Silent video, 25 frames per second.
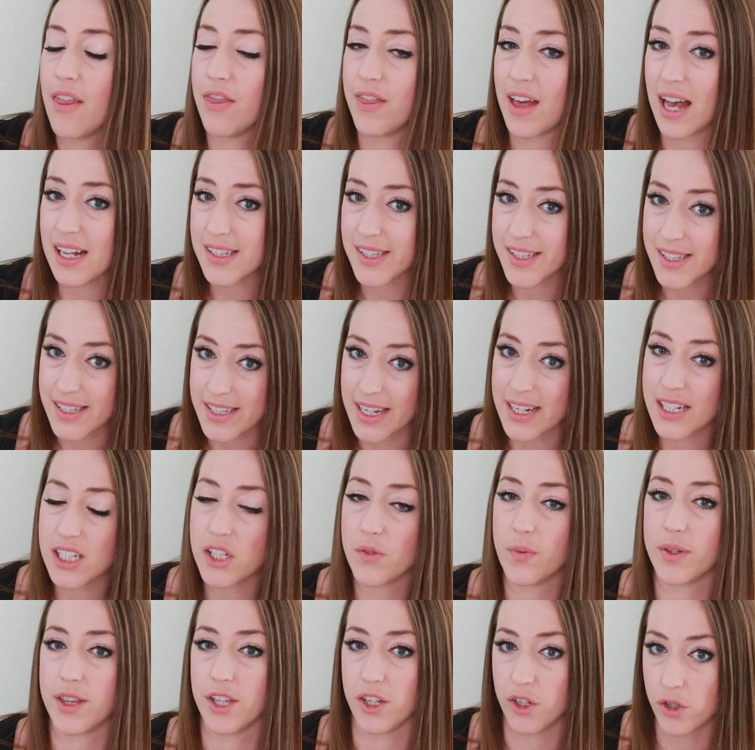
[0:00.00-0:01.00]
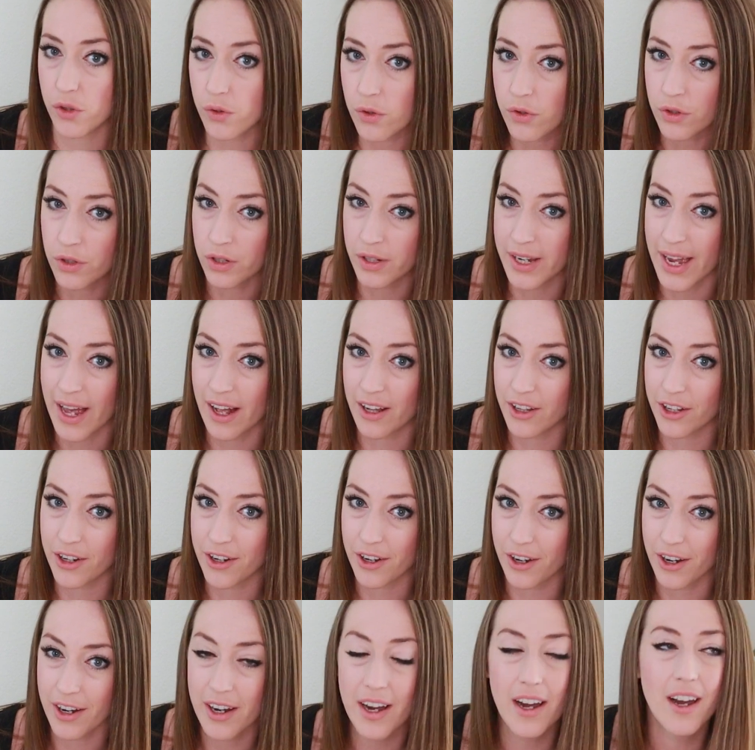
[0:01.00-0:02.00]
That syncs with the Google
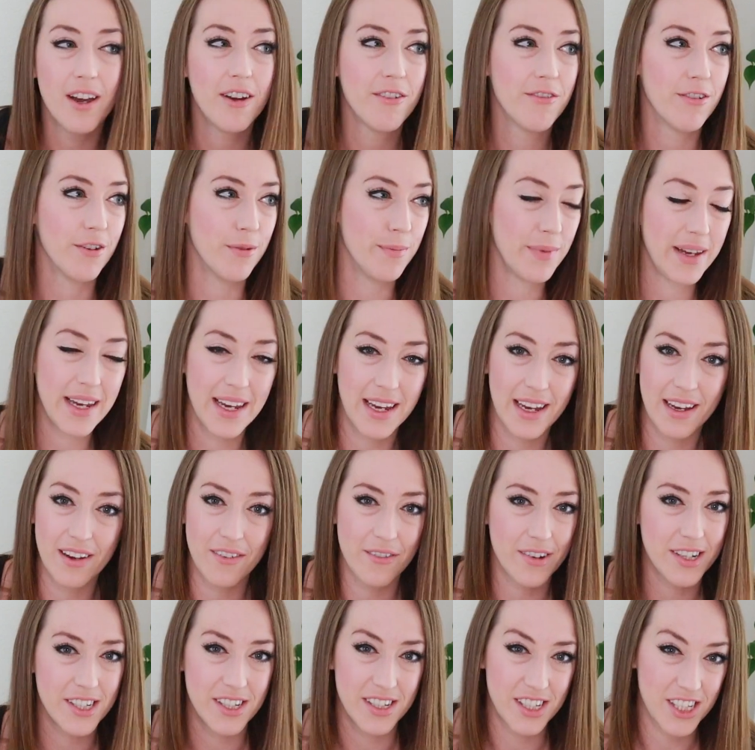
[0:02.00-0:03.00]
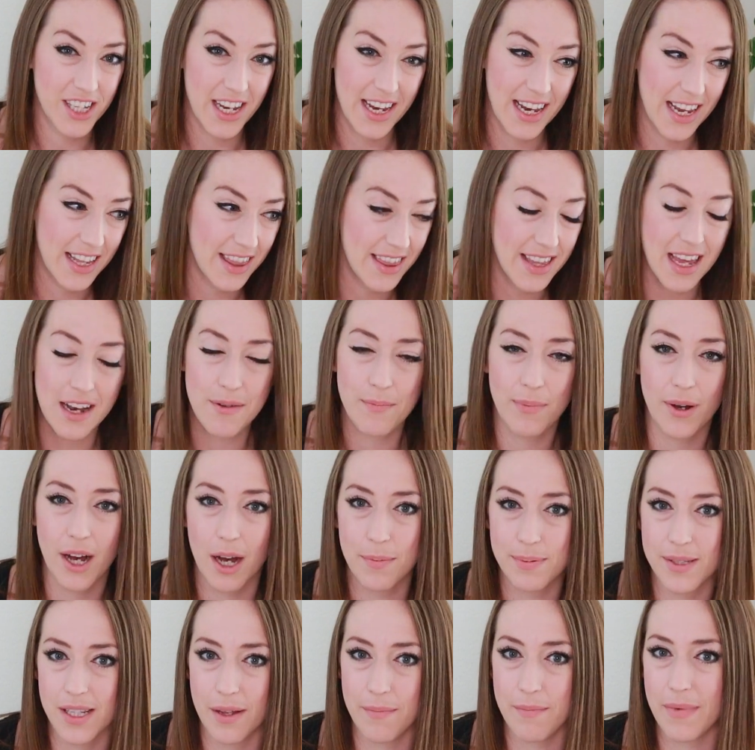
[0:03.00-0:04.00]
Calendar for me, which it then
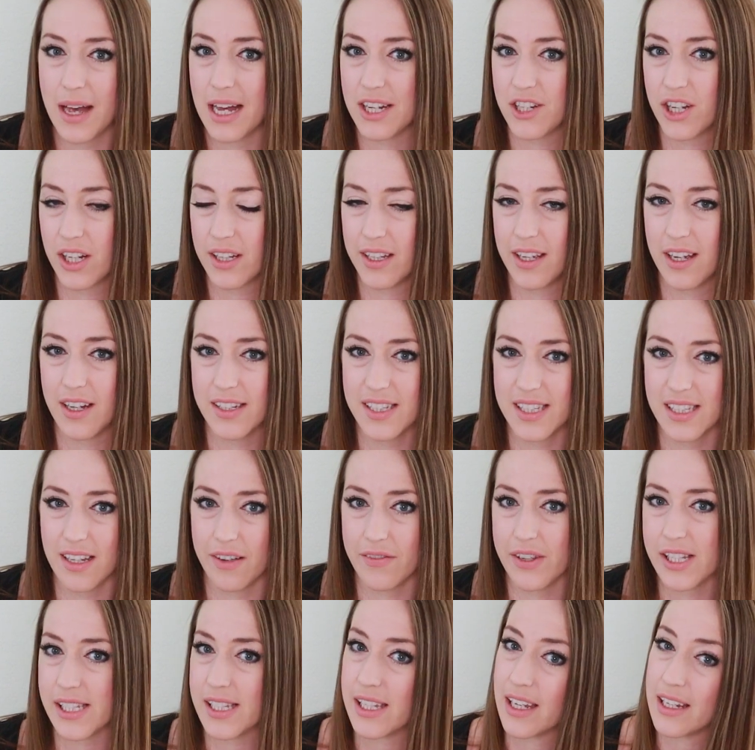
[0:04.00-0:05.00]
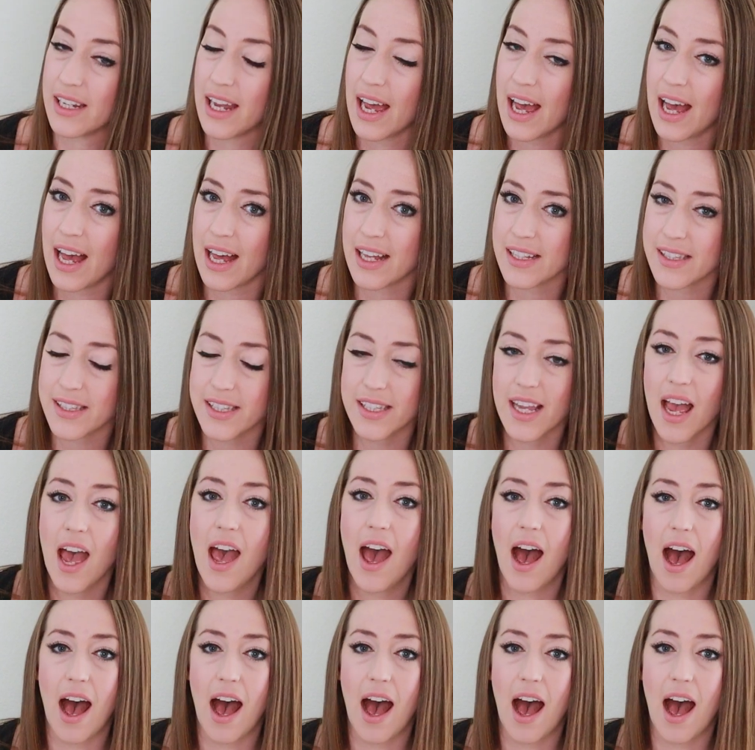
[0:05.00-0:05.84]
pops up magically on 17 Hats.